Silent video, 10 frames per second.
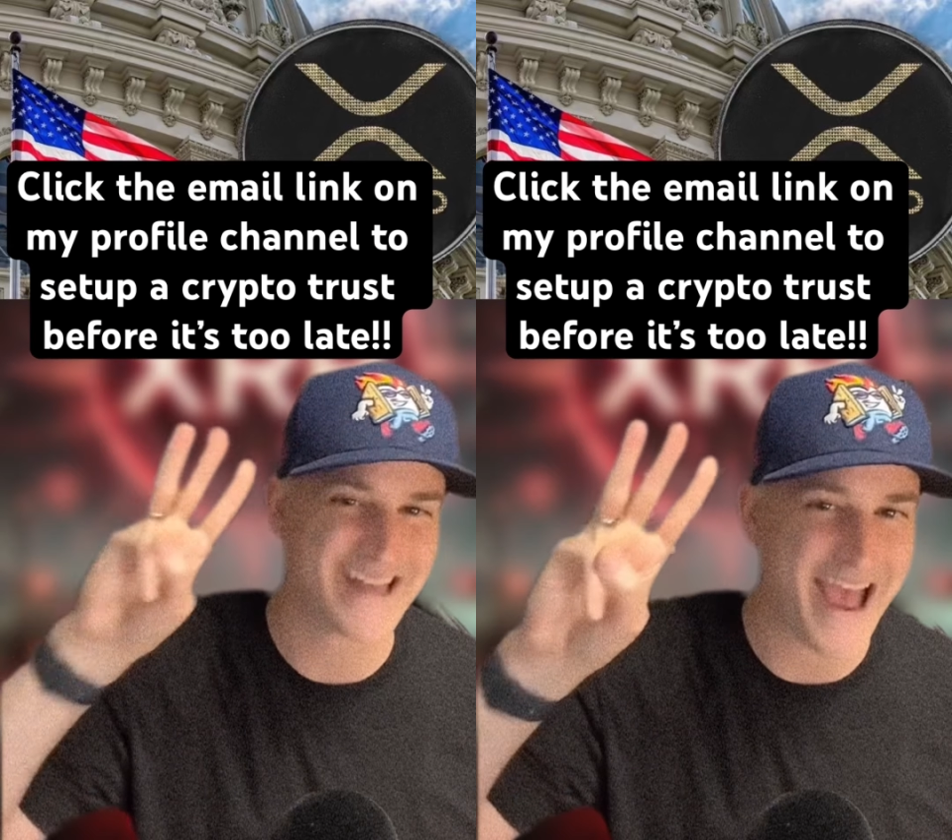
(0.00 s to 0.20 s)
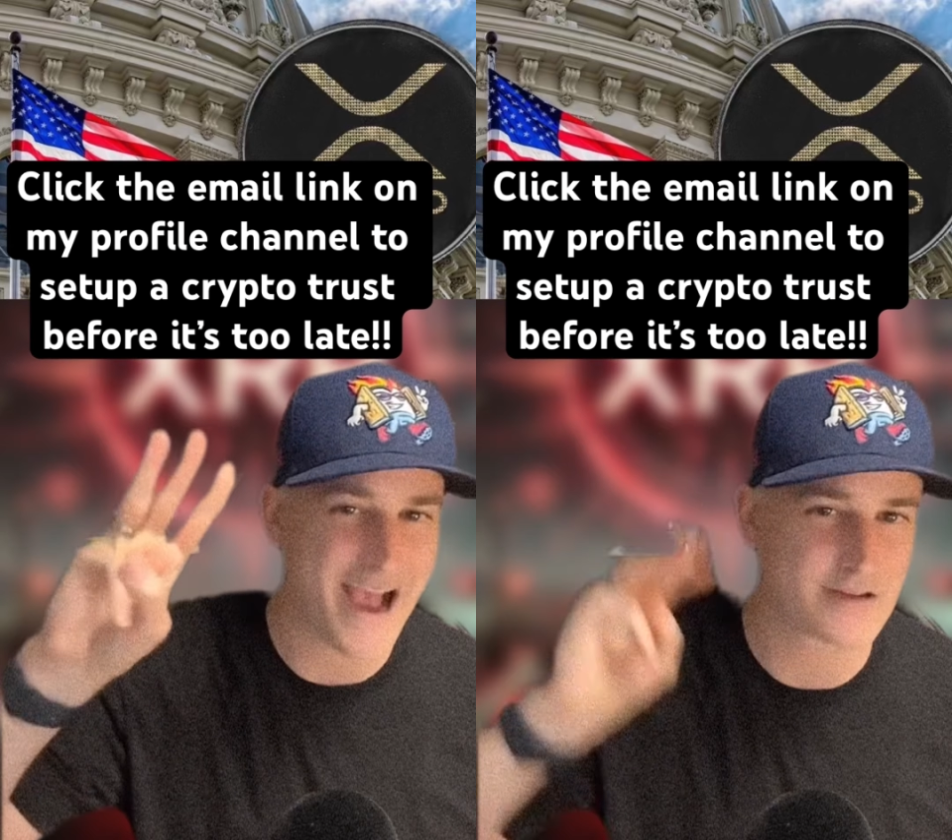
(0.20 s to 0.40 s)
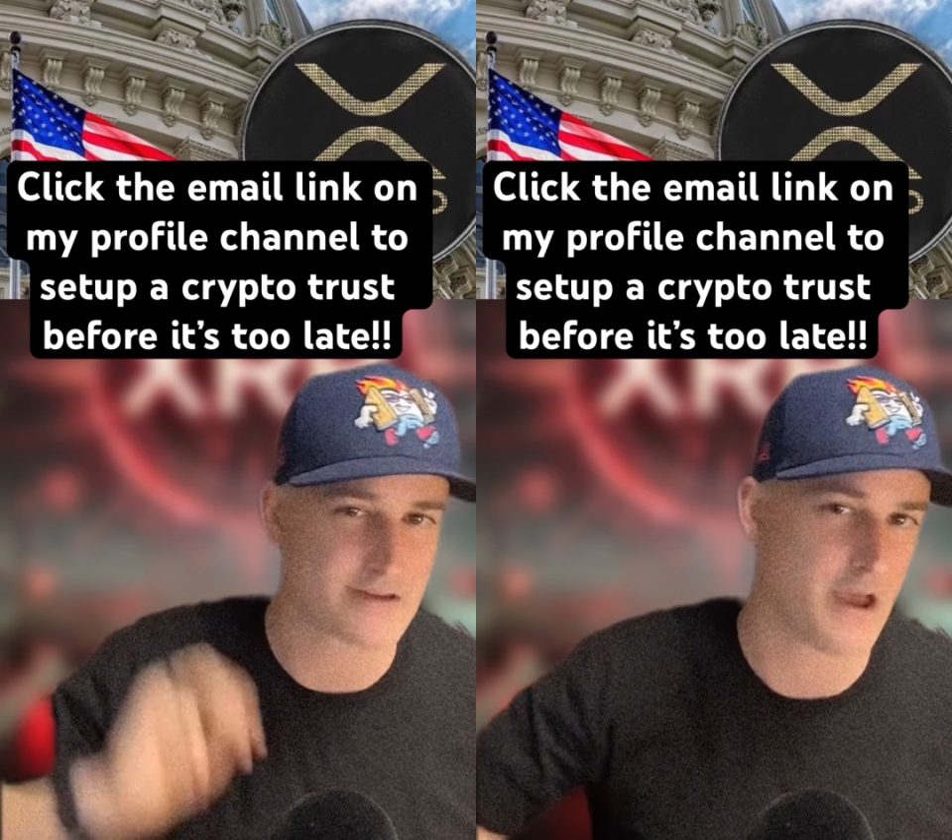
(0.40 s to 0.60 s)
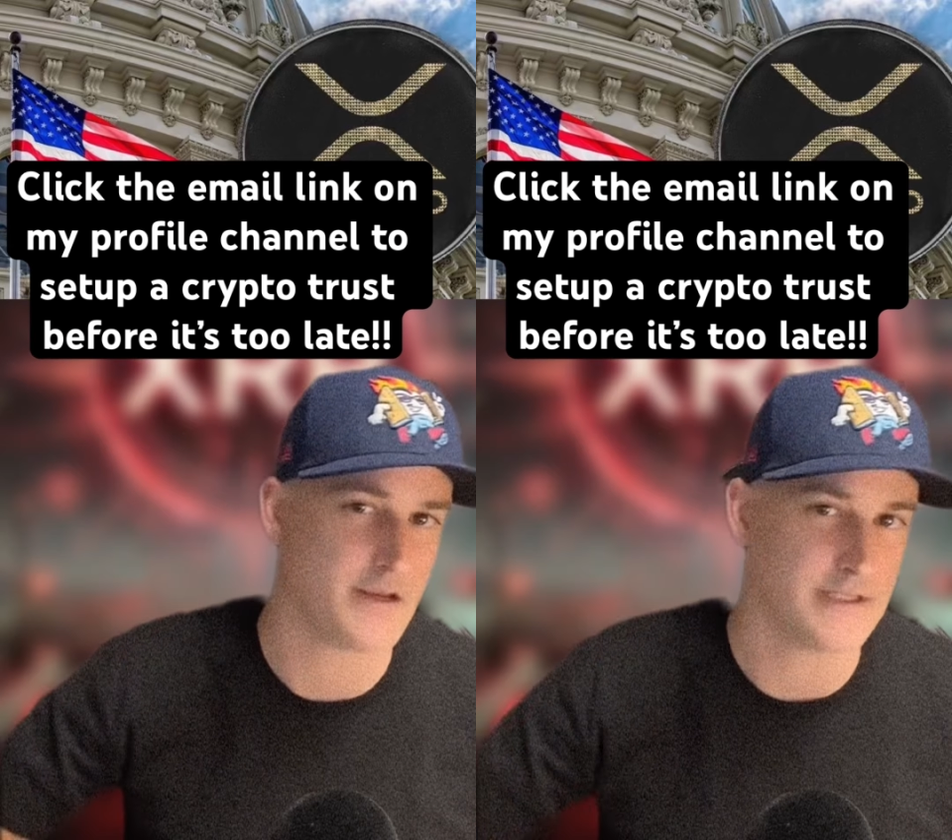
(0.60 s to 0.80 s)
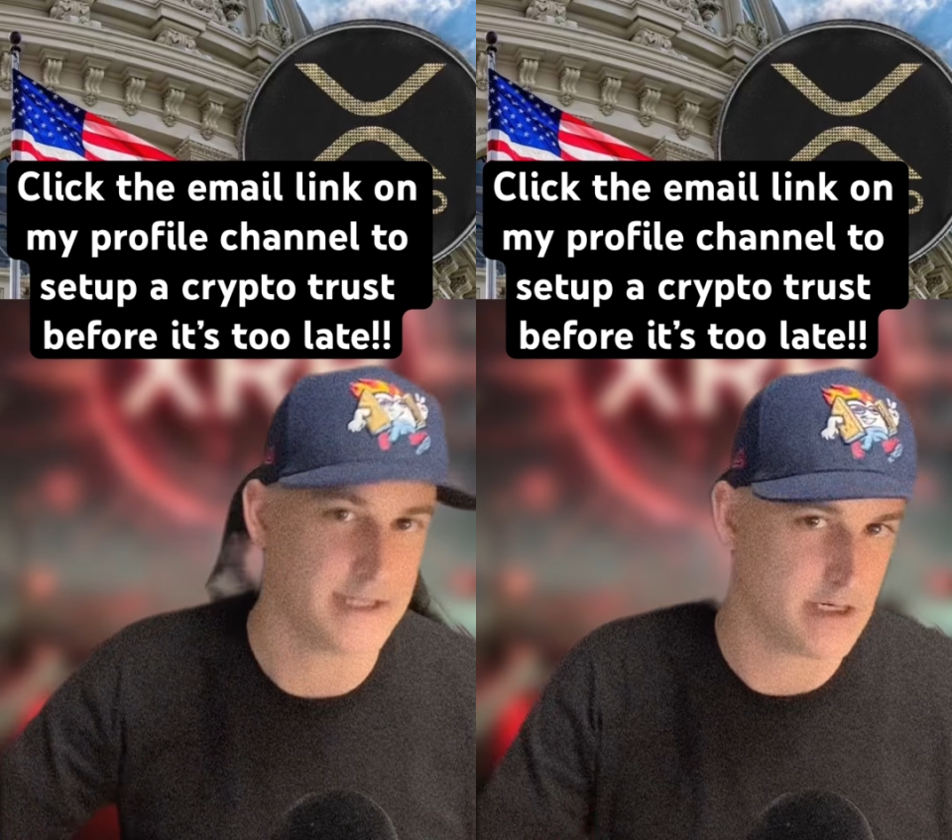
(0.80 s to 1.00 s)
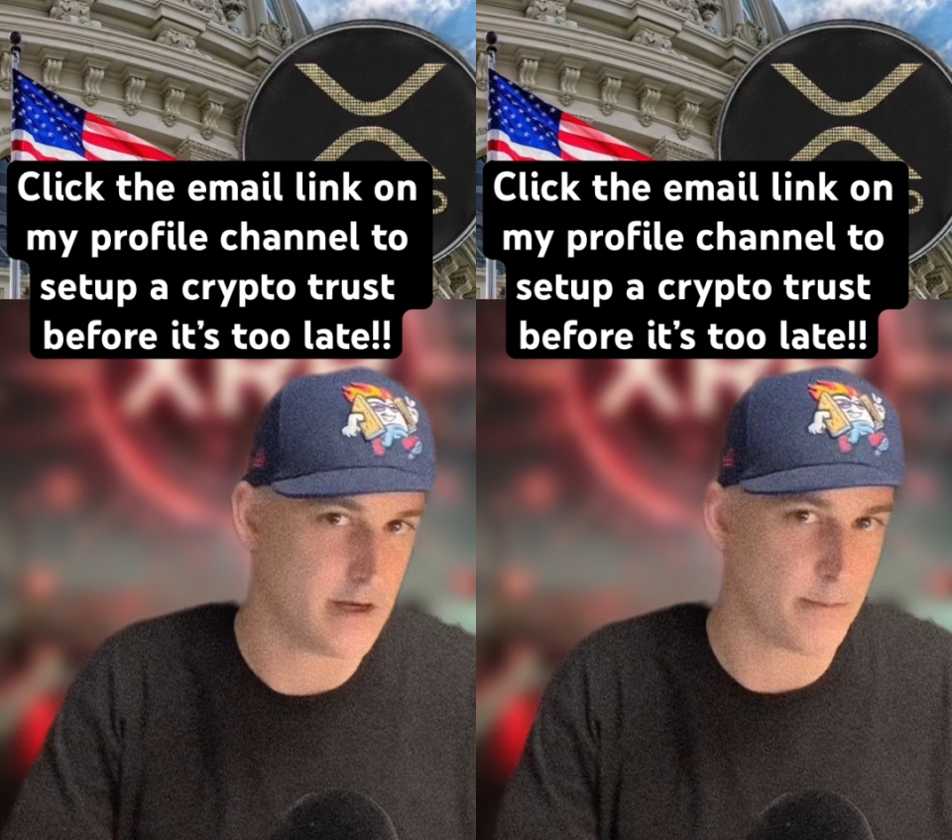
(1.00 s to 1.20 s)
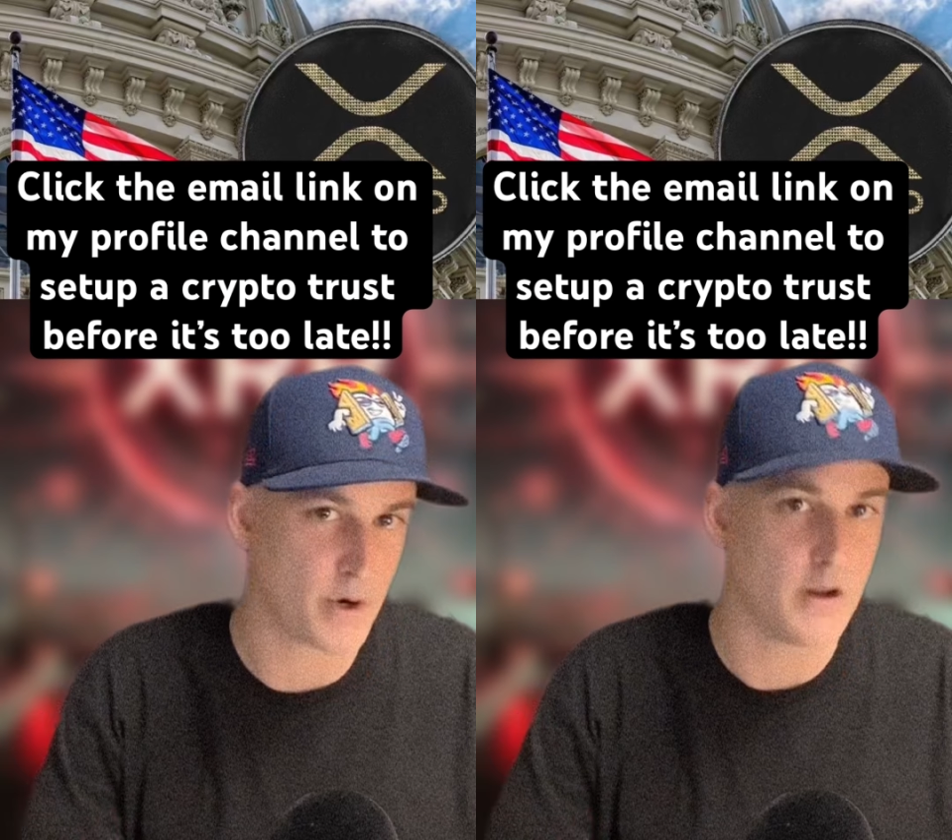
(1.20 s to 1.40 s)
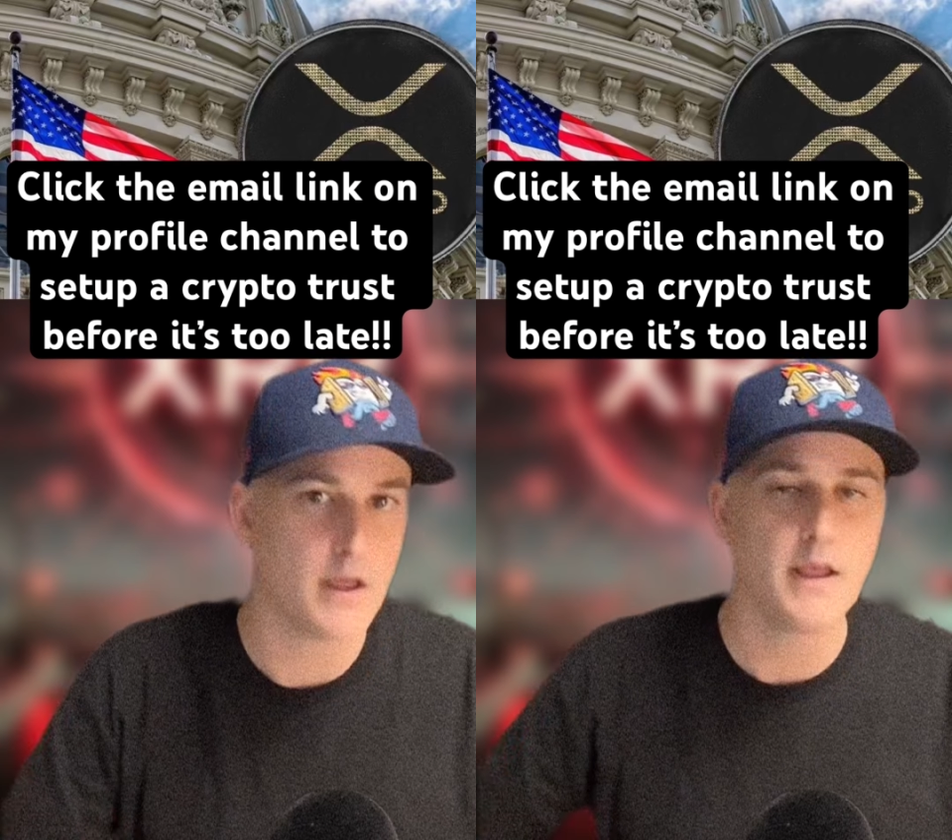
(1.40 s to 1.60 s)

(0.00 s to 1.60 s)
tax ID number.